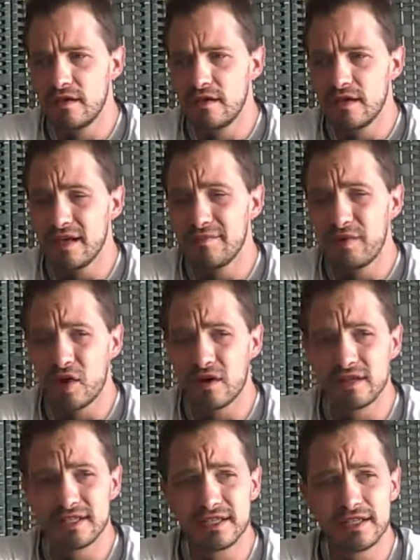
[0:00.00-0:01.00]
and Bart
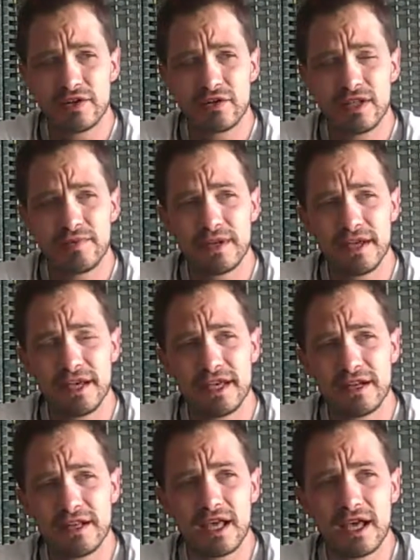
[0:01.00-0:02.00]
is literally playing in
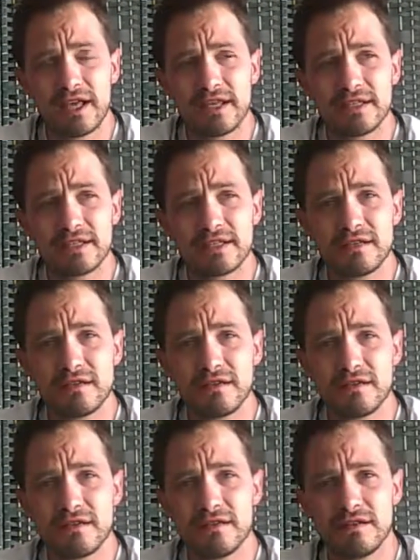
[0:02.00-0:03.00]
a lion's
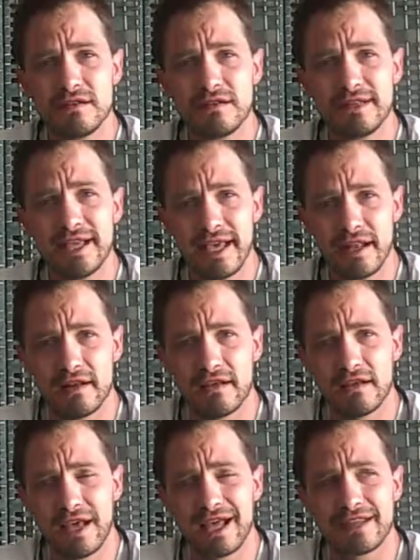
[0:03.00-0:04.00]
den
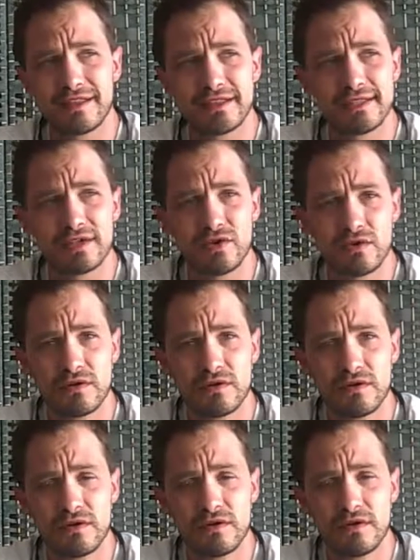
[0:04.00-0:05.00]
at the zoo.
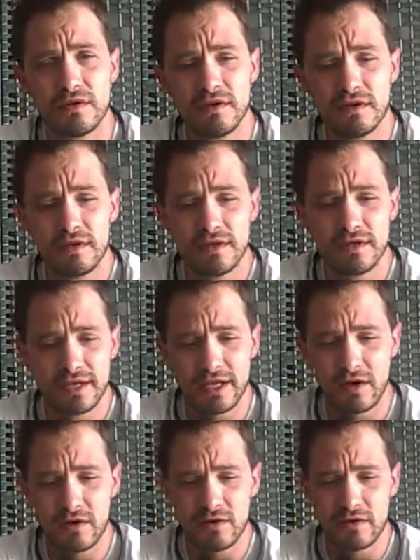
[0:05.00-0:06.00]

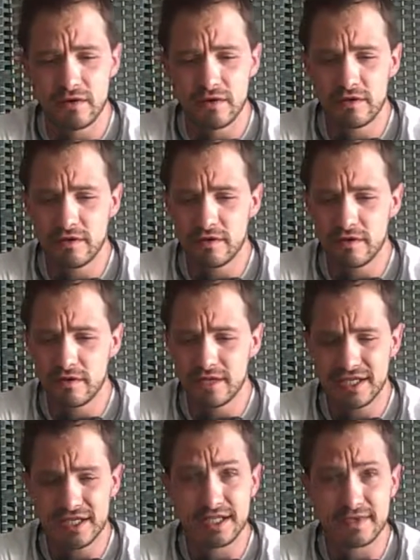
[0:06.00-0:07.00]
Now,
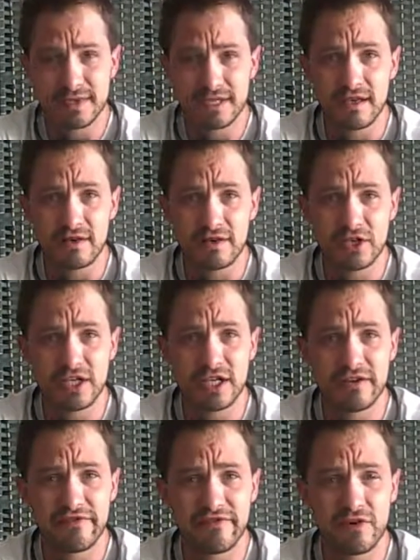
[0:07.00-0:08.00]
this is some subtle
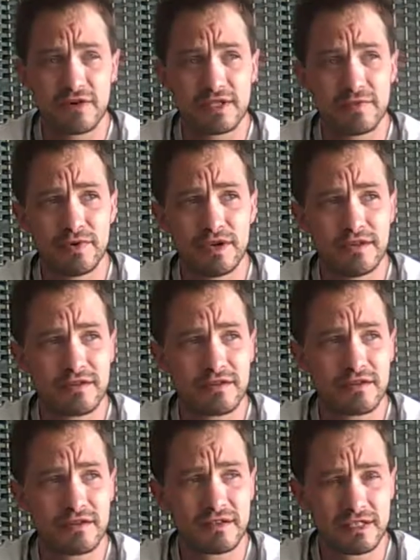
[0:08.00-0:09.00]
shit, folks, but
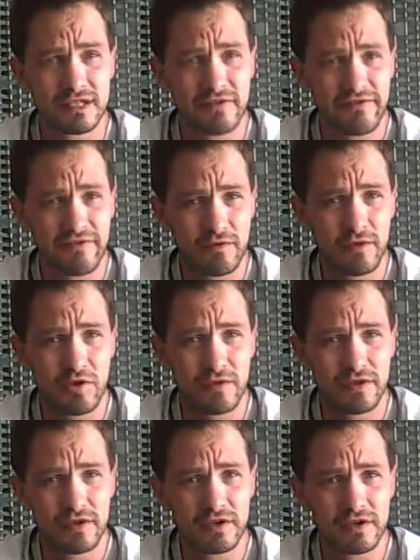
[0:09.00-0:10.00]
consider for a
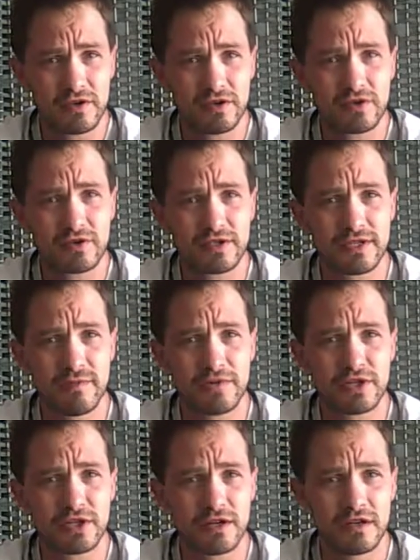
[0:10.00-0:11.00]
moment the cultural temperature.